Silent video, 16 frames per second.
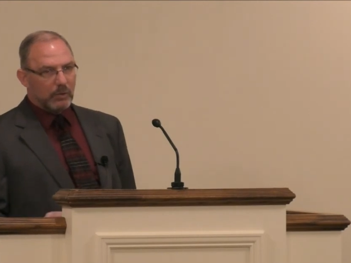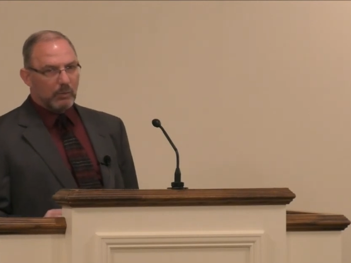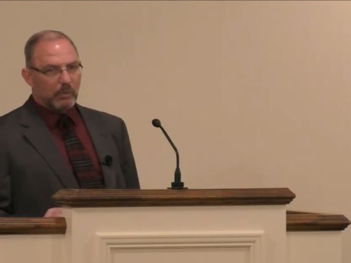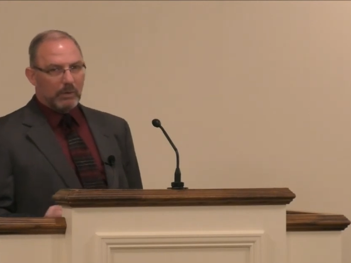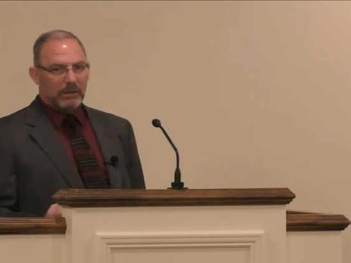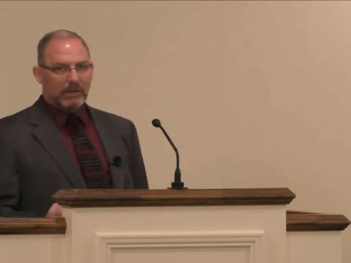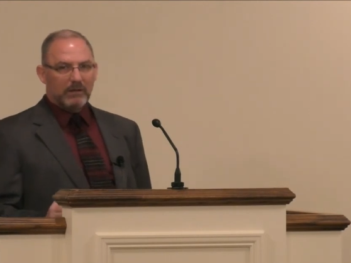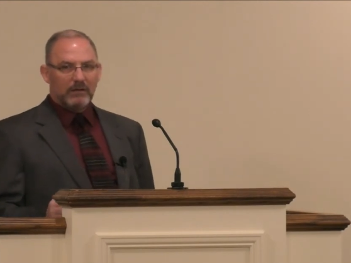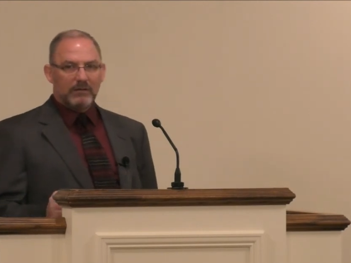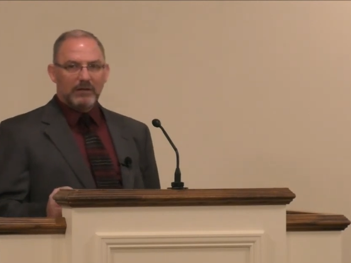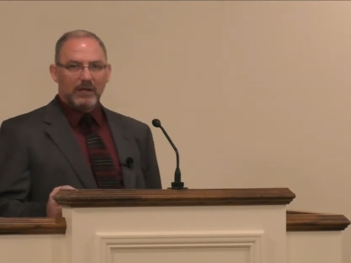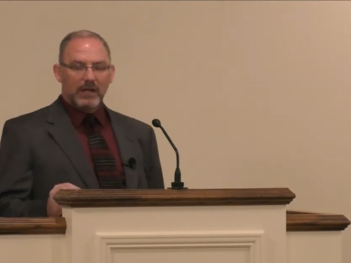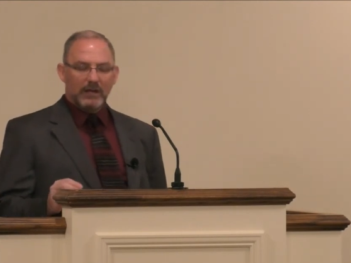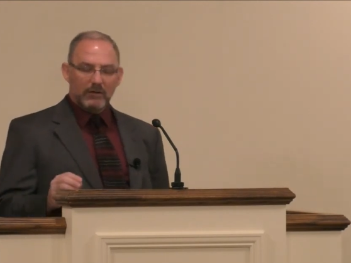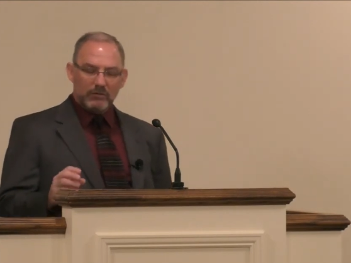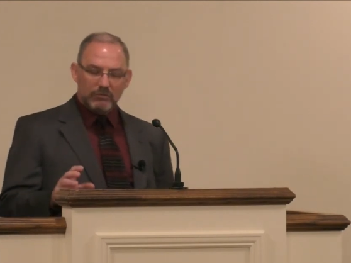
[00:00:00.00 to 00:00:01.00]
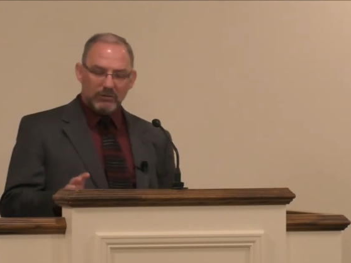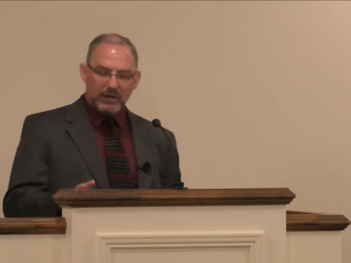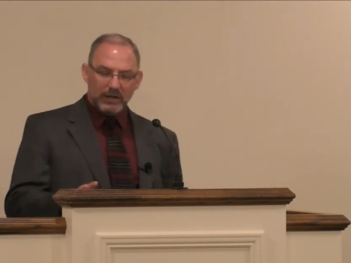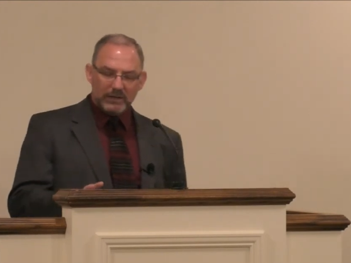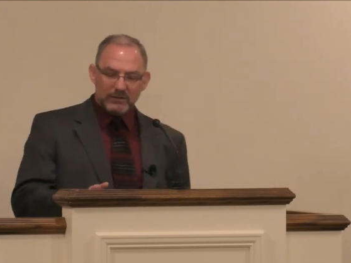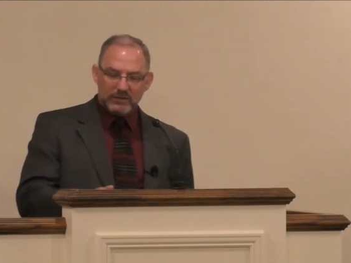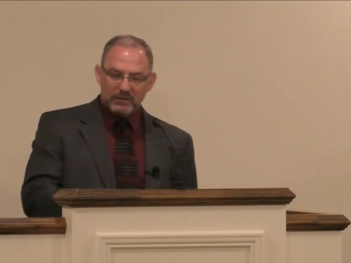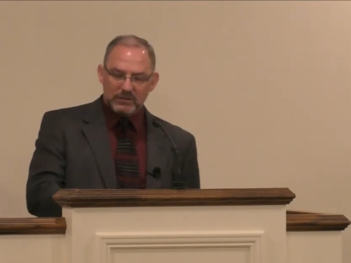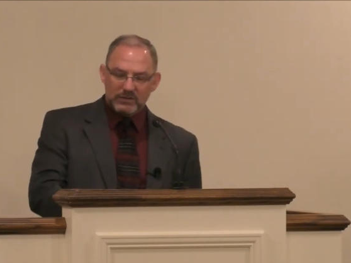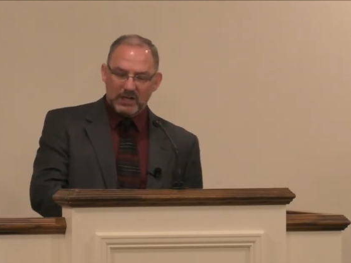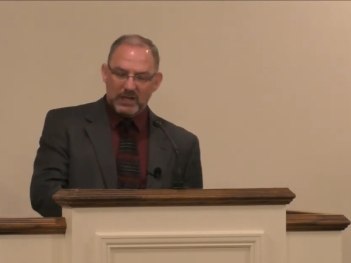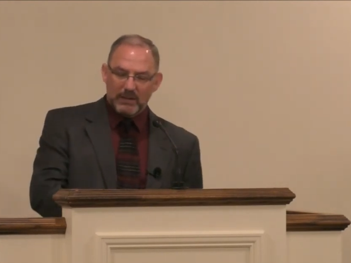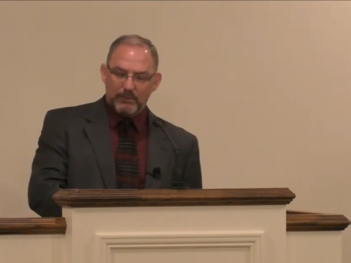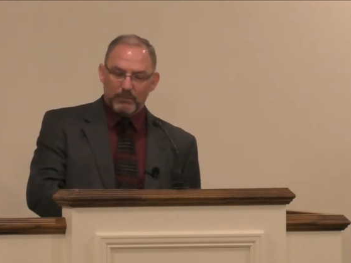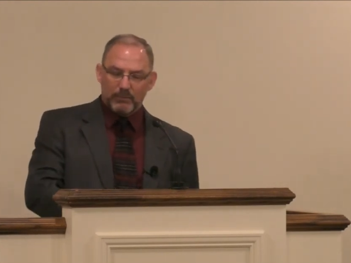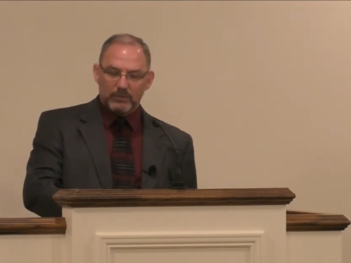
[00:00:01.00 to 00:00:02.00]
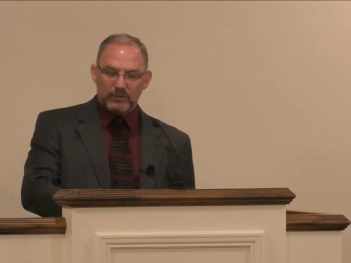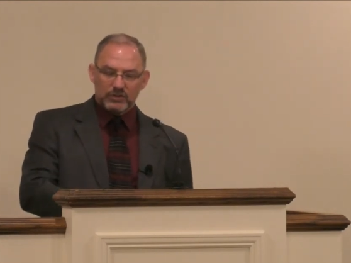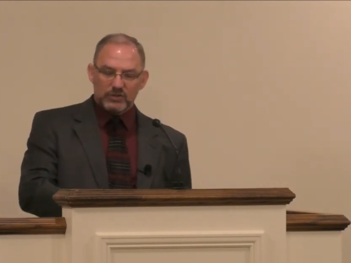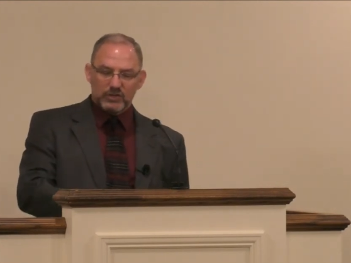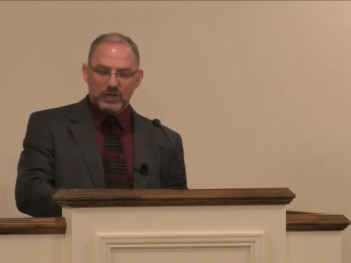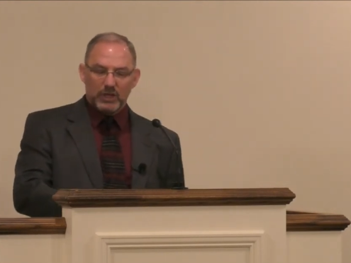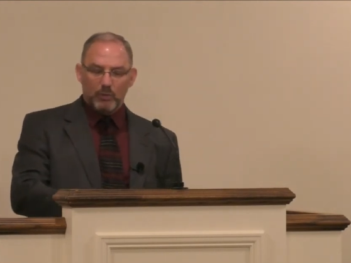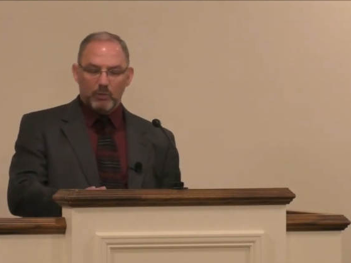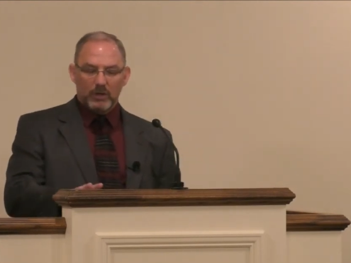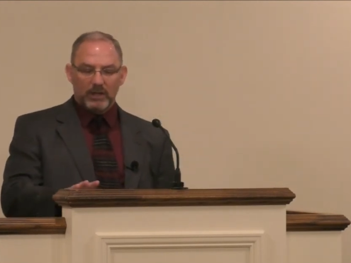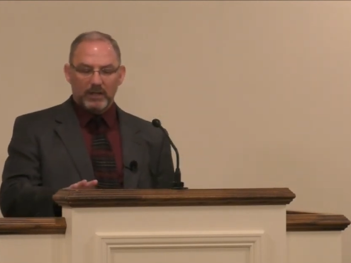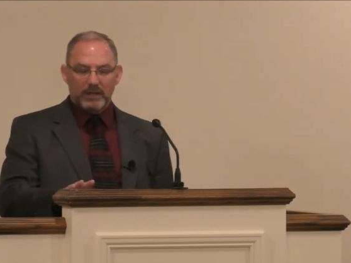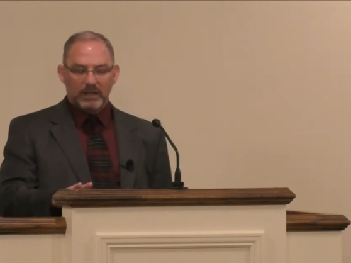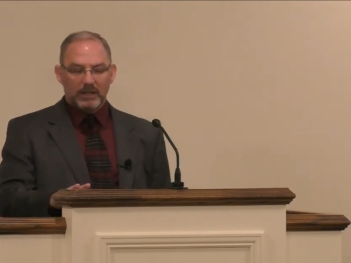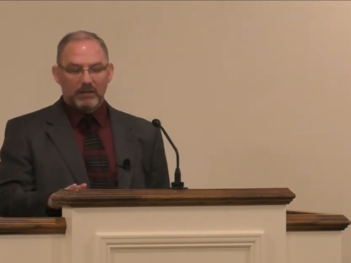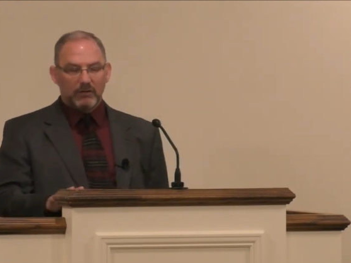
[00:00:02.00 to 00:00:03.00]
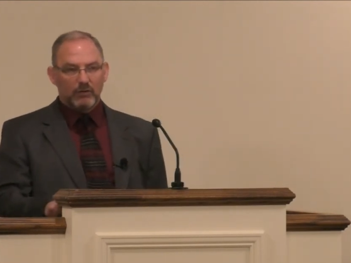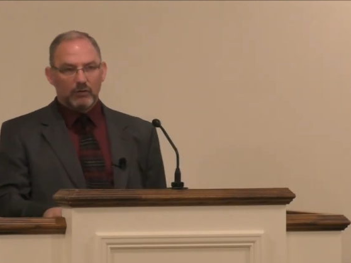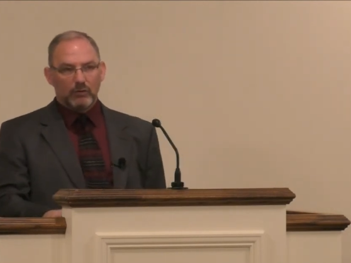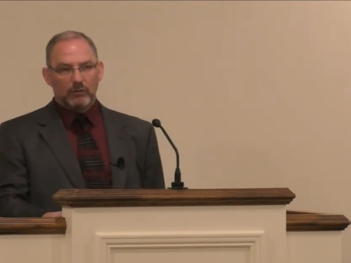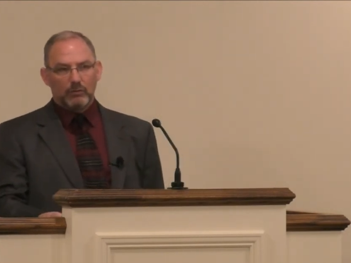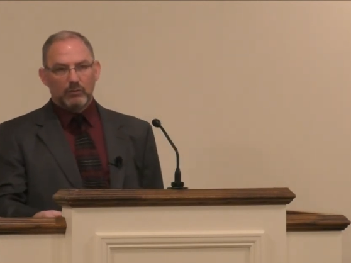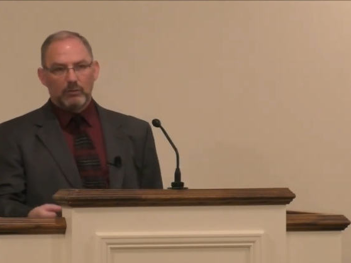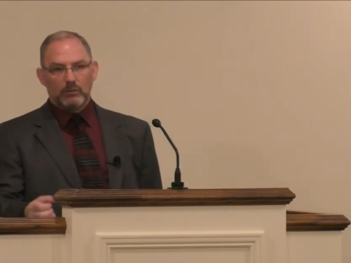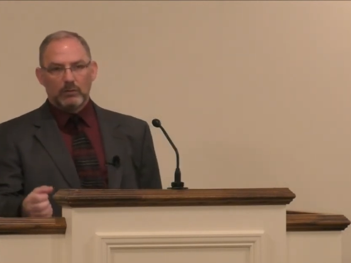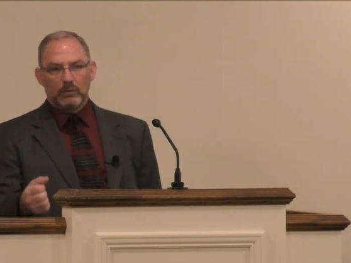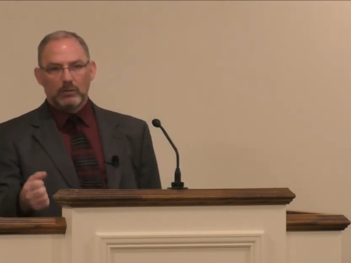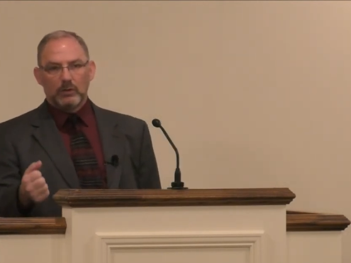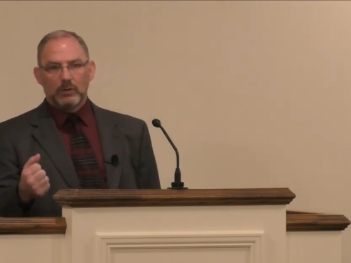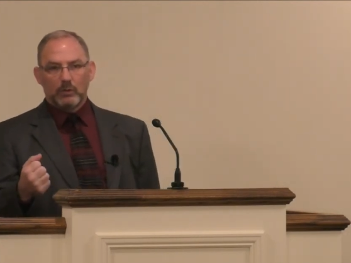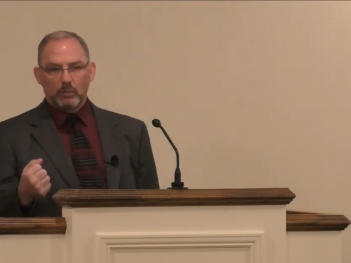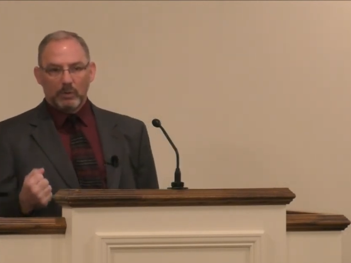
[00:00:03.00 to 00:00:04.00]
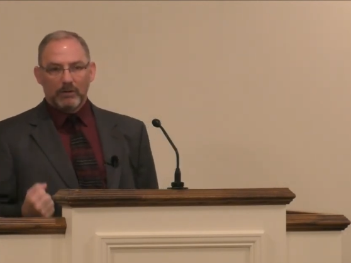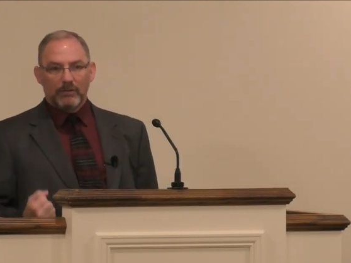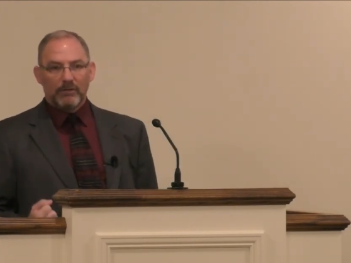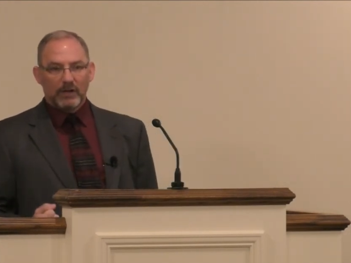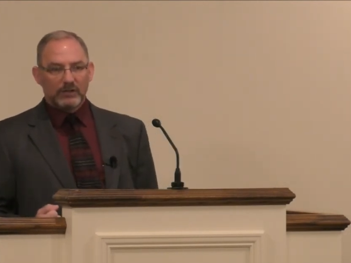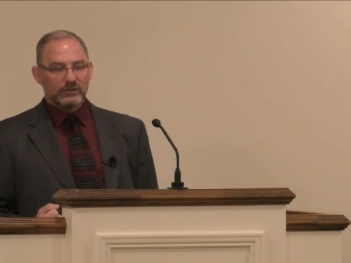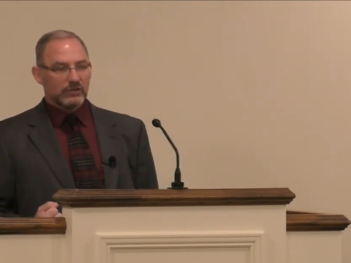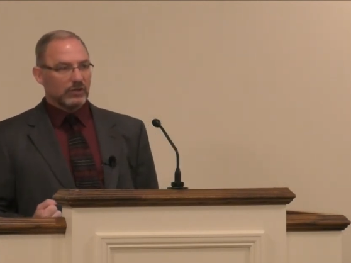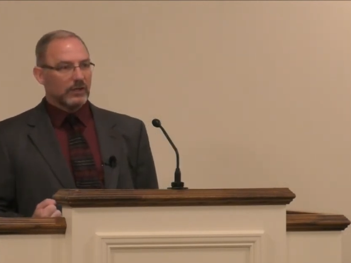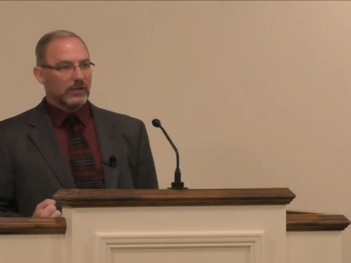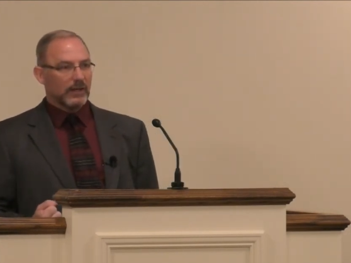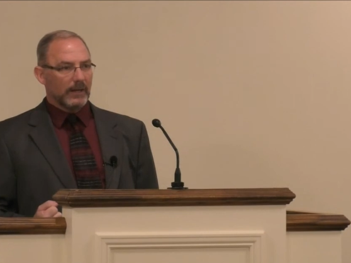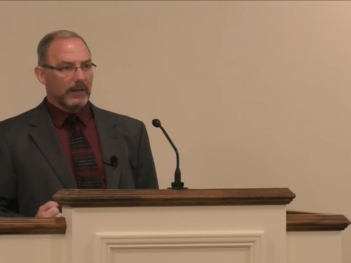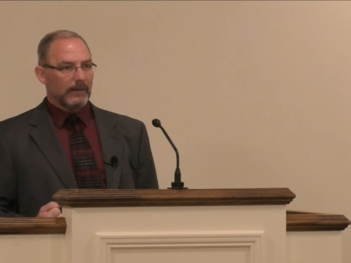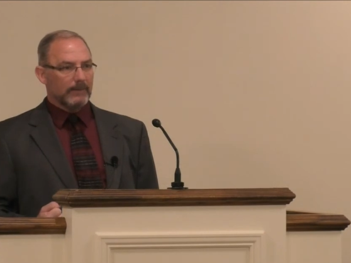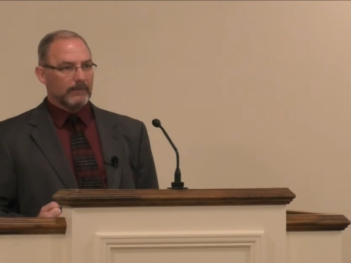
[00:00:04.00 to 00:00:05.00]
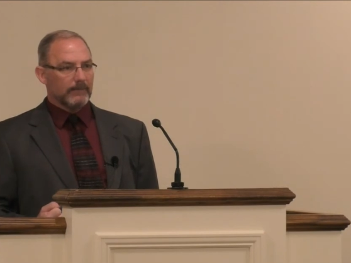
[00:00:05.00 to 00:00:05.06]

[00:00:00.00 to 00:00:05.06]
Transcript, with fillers: We need to take Christ's example and see what he can do with us today.